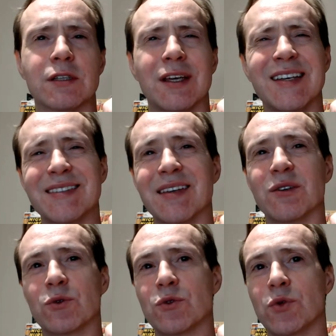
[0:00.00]
is it
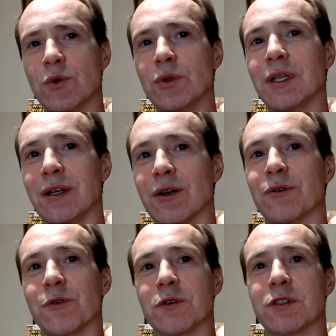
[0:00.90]
truly her
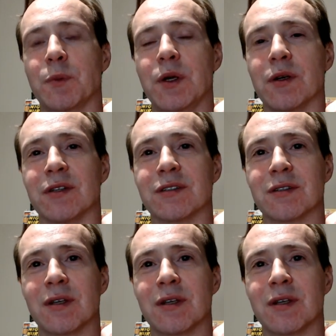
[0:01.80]
first appearance?